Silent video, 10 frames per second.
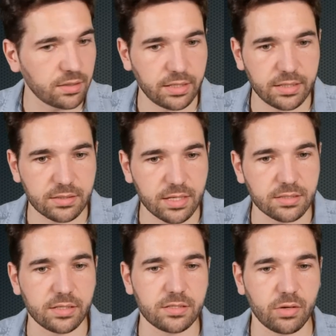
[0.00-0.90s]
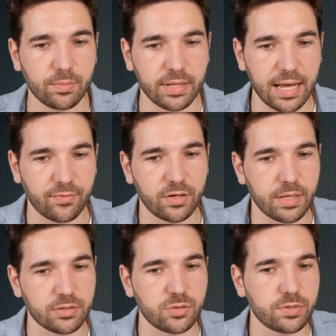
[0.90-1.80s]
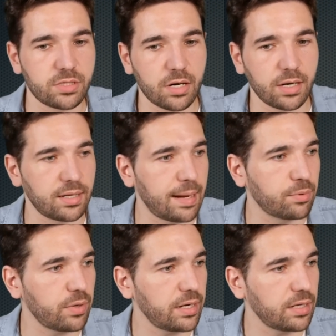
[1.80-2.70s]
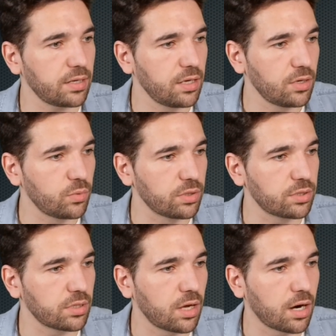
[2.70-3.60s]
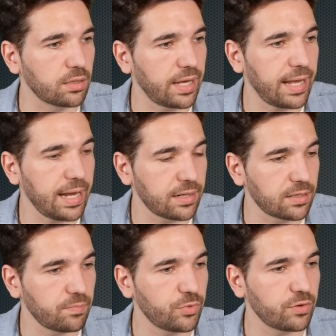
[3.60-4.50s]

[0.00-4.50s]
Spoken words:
Lee says, Lizzo, a black female superstar collaborating with Carla Hayden,